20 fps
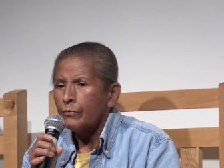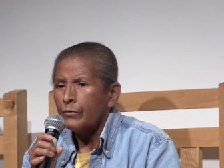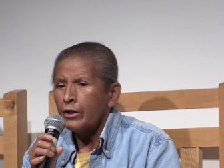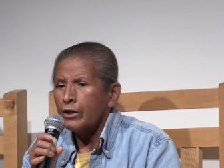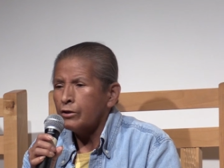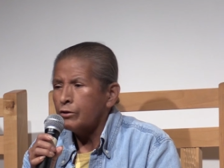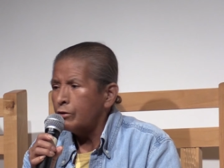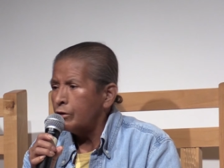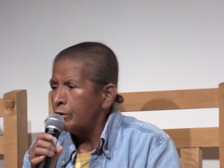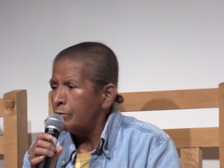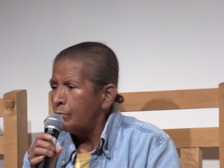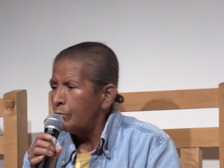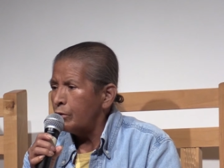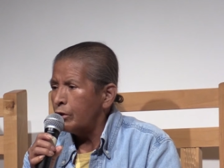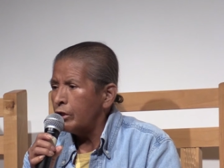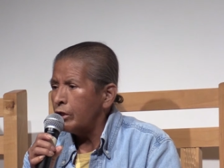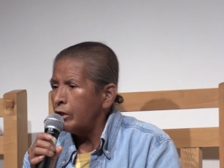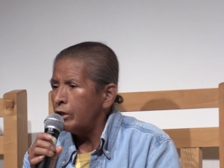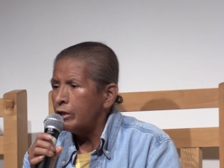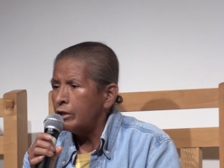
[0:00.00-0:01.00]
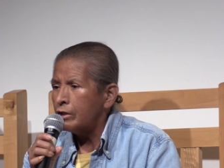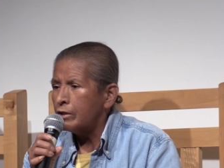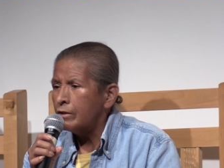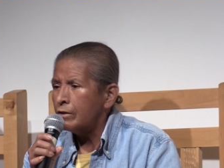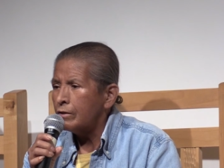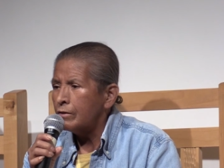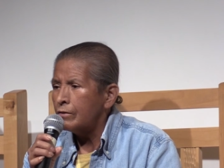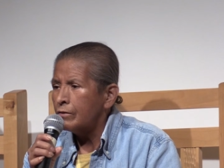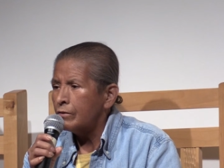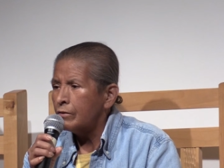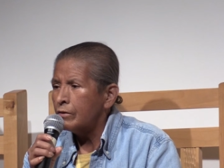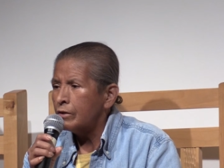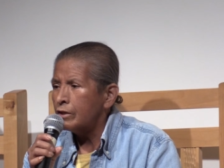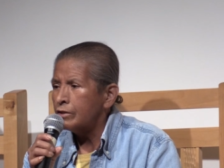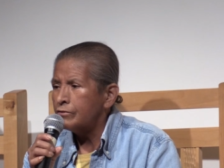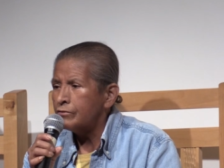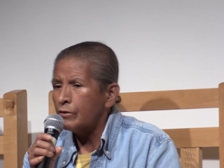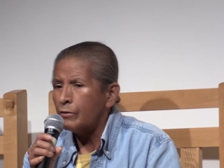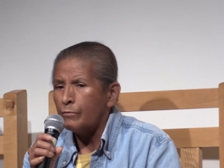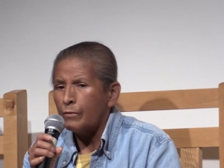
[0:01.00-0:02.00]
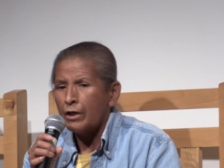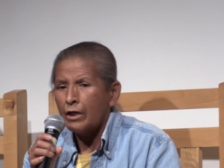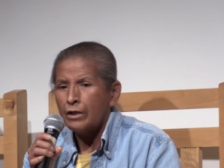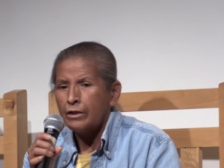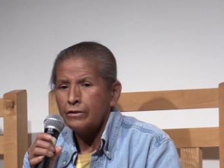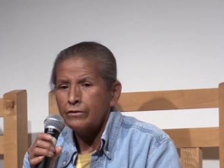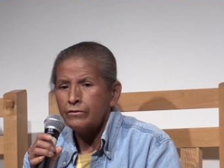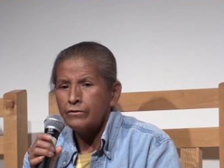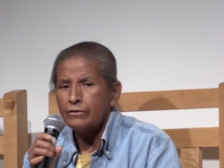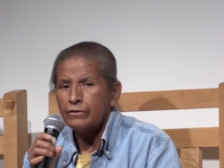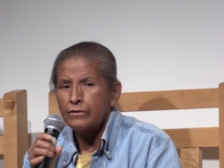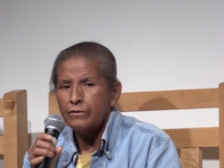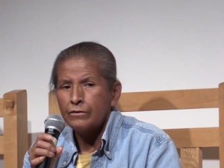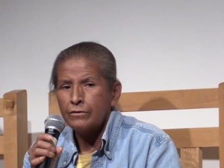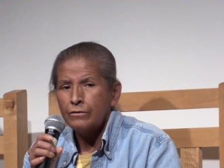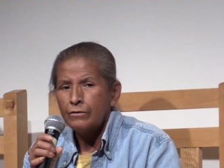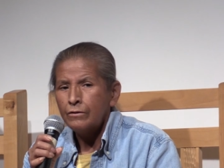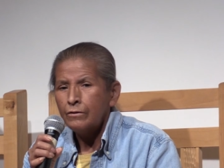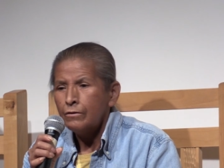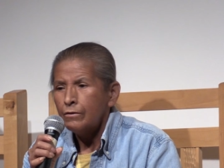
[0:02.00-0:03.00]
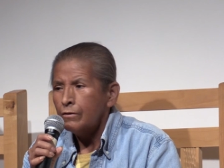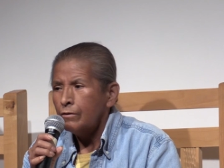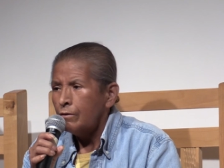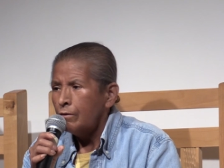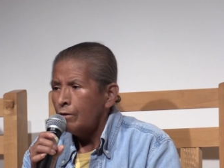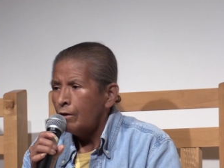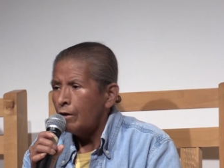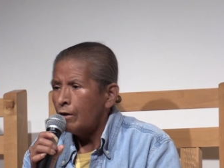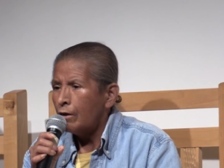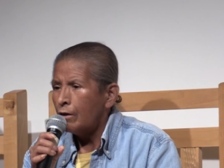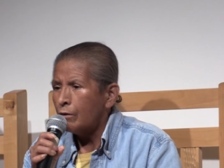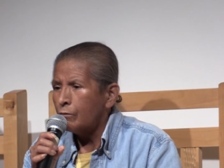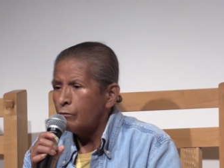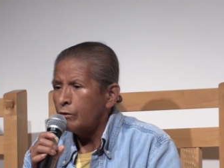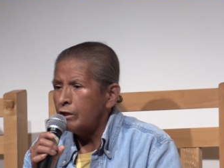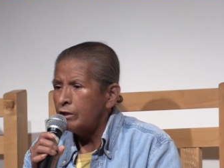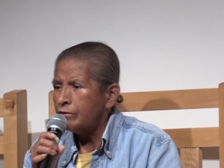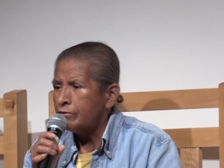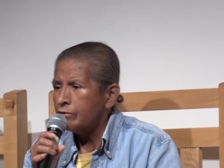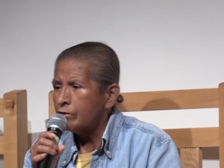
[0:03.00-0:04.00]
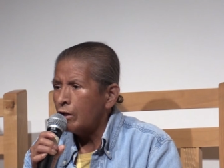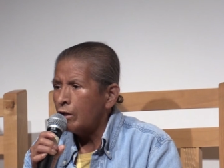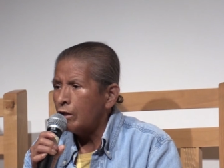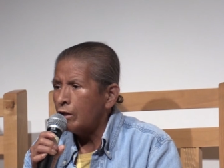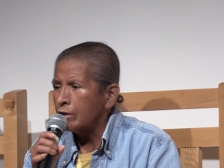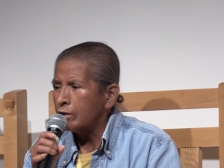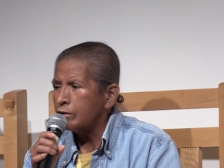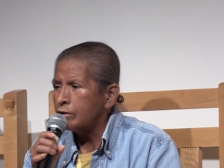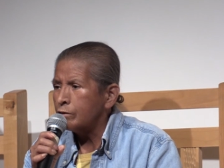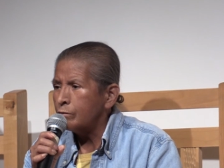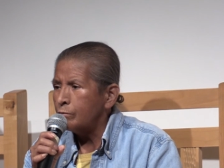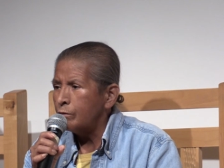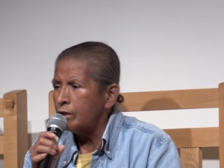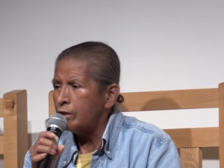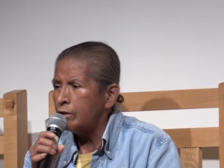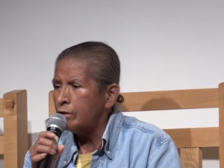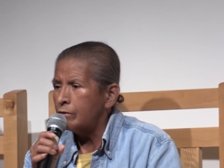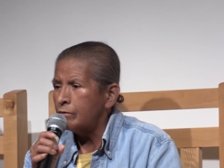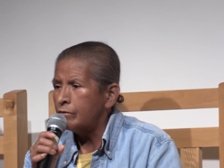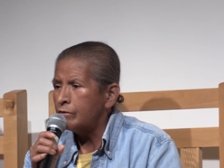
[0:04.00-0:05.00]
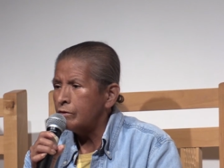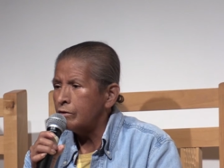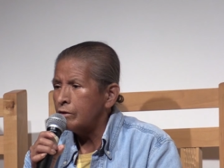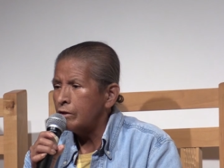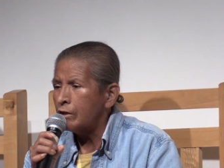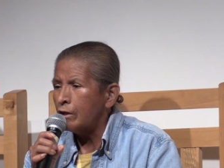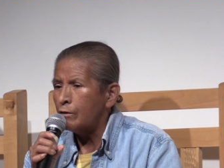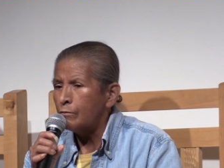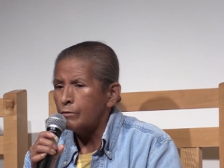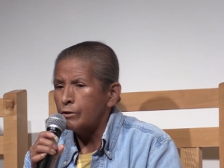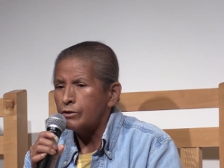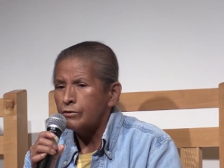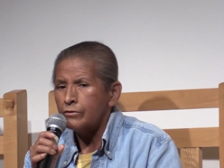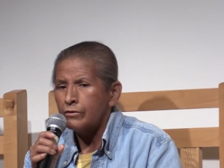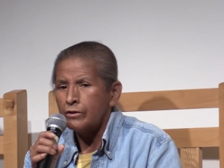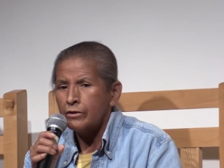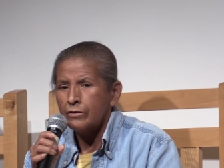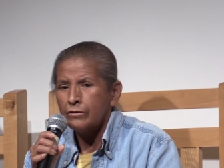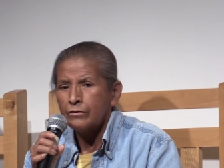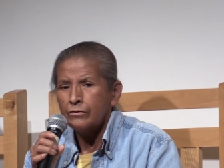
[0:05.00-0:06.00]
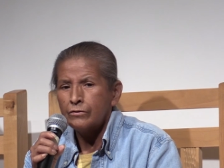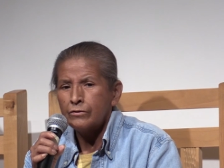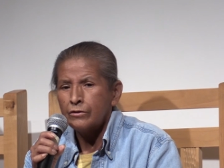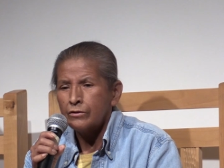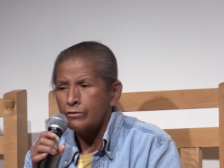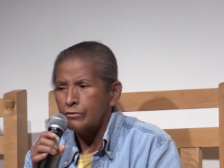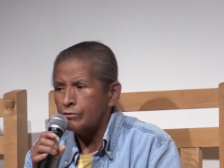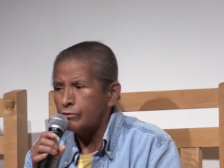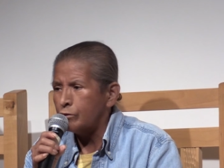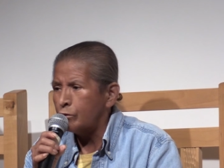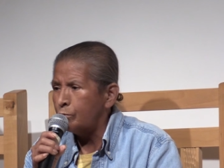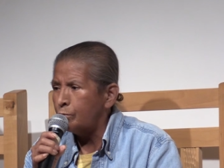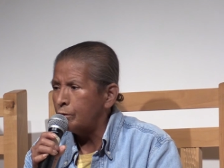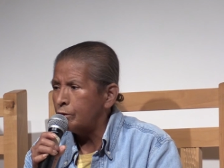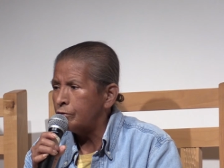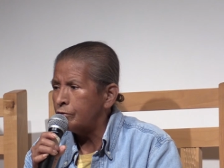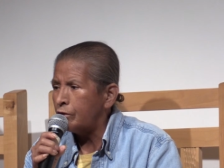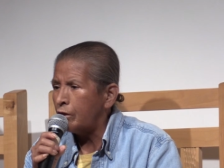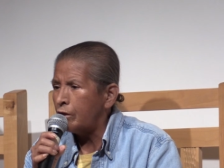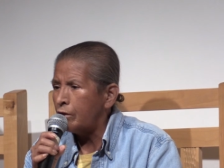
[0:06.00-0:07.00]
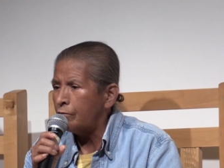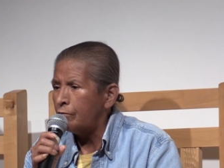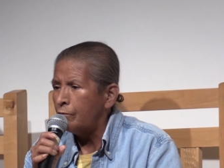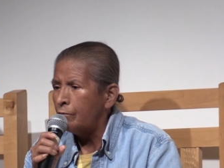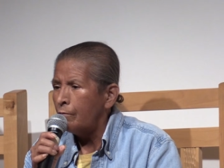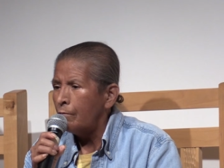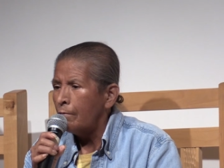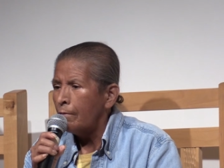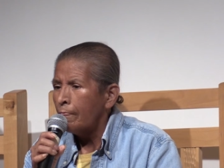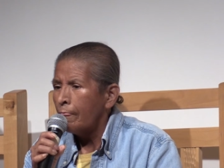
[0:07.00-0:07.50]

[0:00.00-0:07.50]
they couldn't bring in this amount to uh, restock Smiths and Albertsons and Super Safe.